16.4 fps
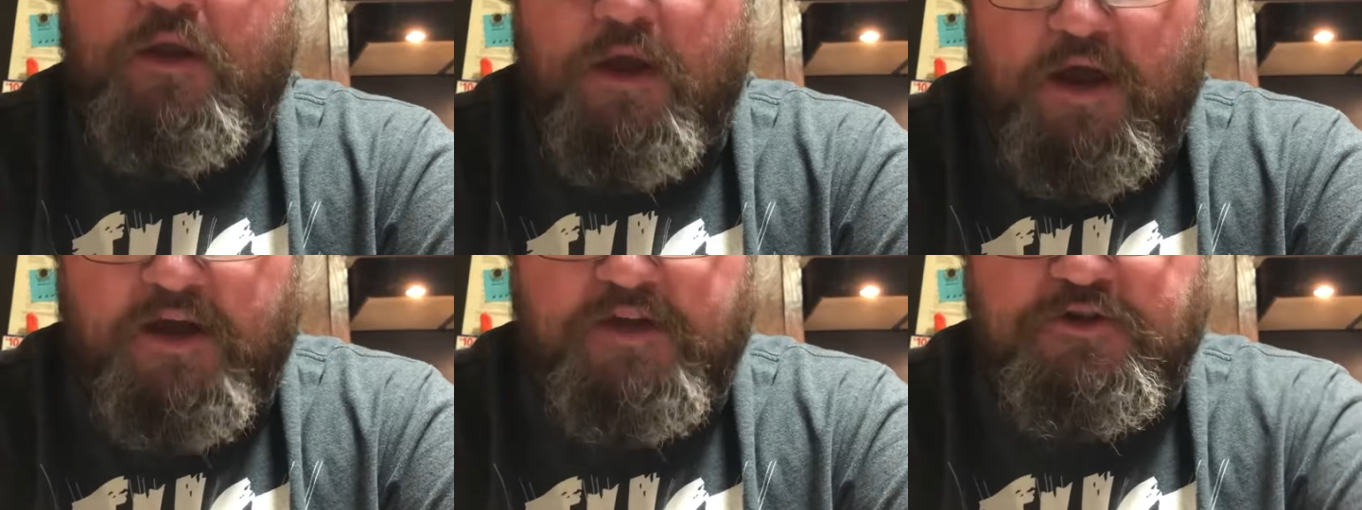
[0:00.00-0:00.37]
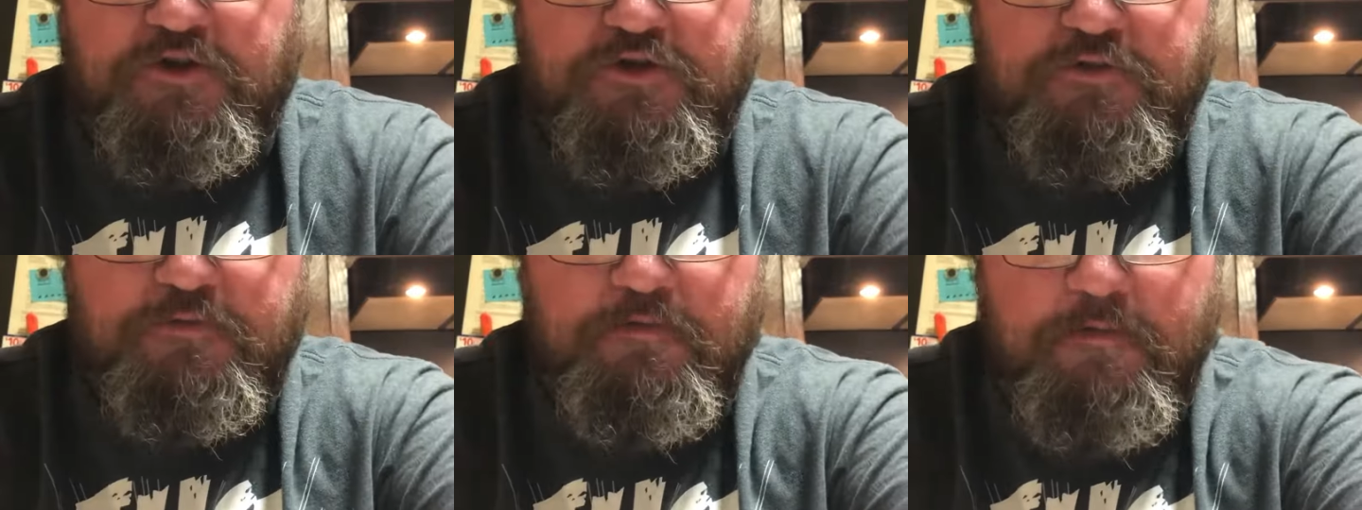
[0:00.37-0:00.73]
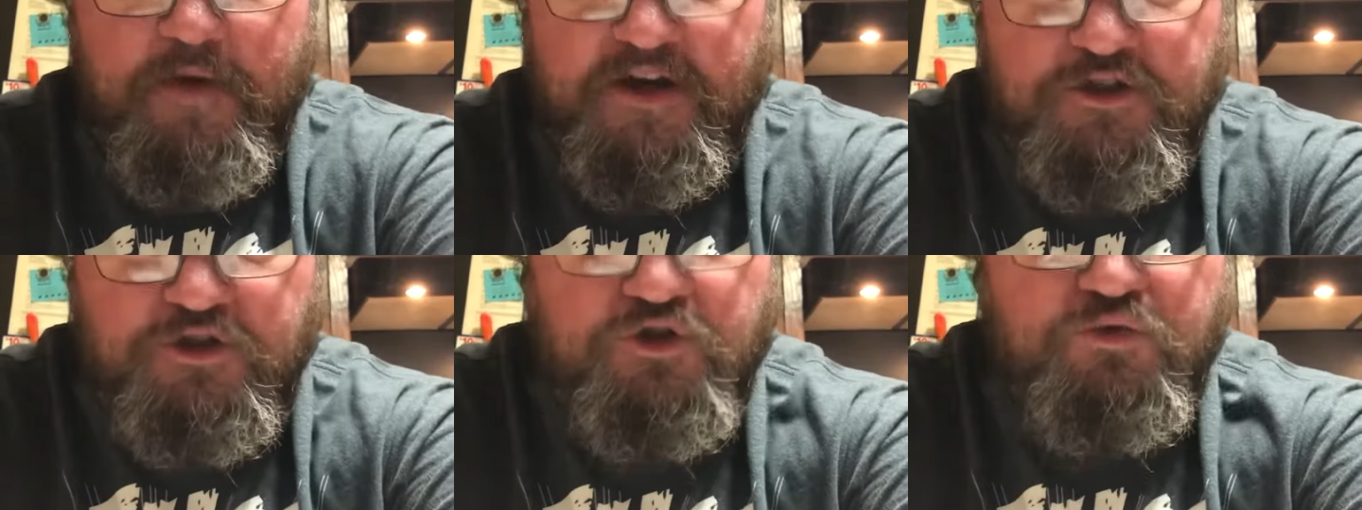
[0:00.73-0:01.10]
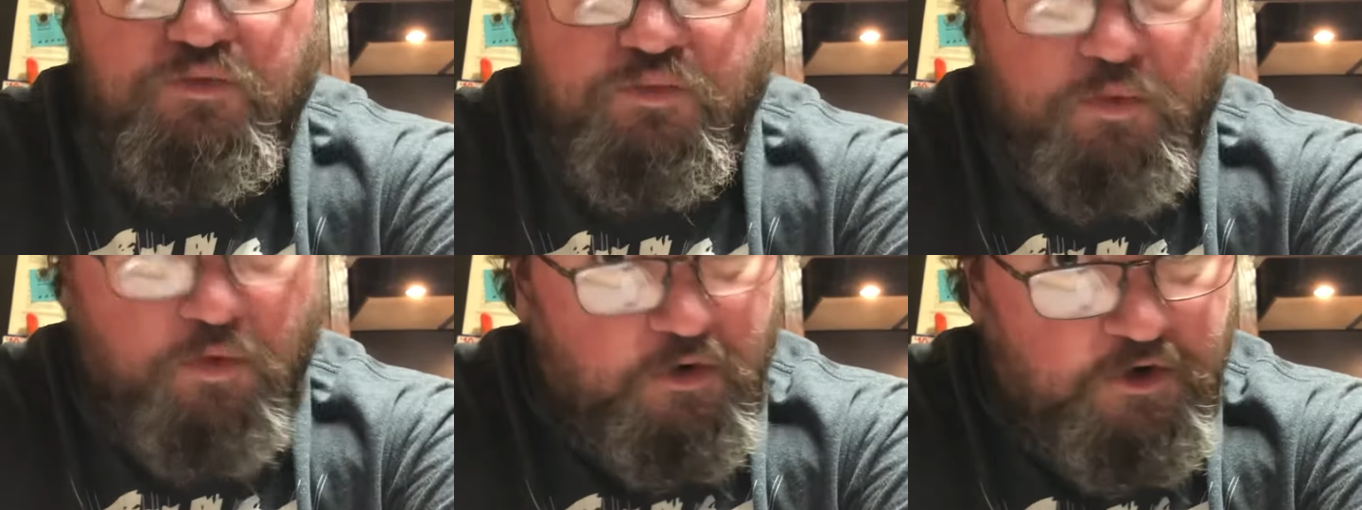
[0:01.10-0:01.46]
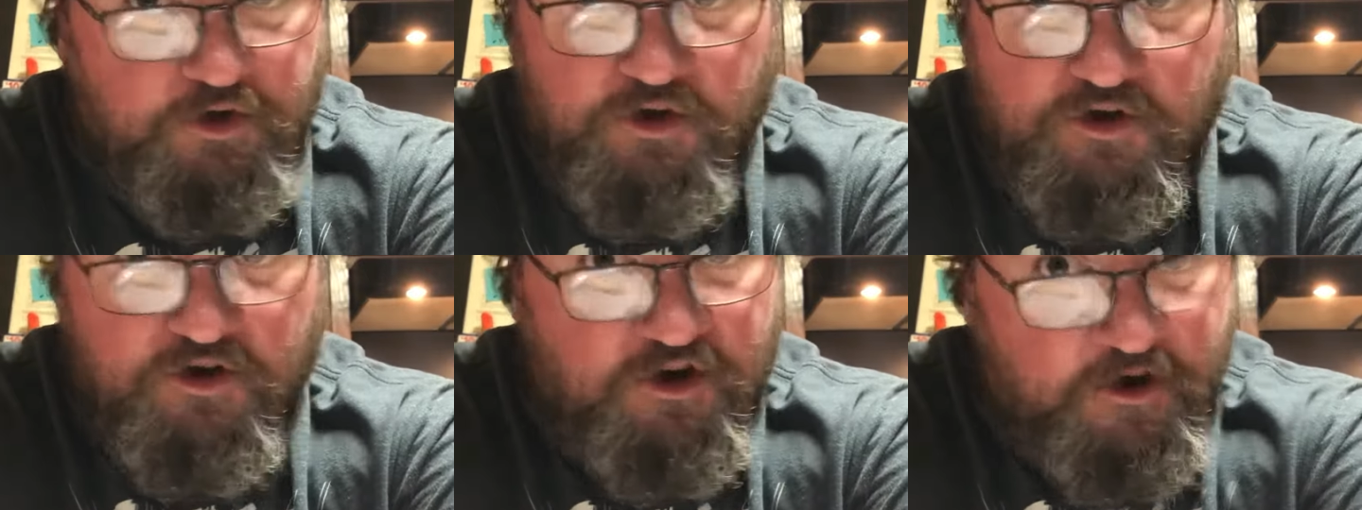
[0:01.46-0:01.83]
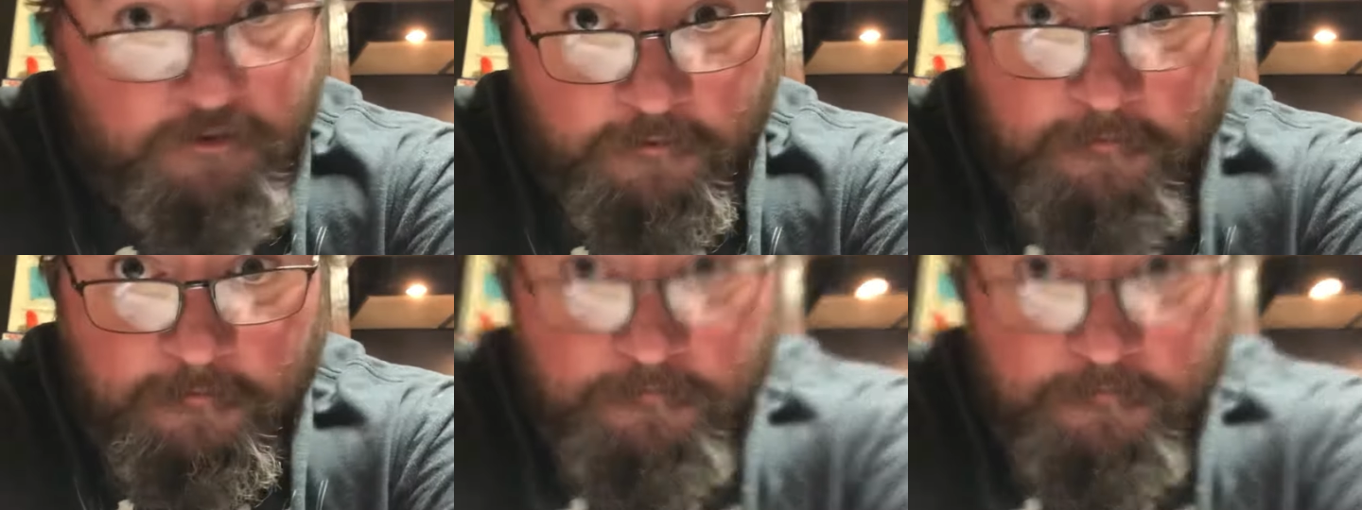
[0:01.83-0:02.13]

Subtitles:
That just makes you want to go.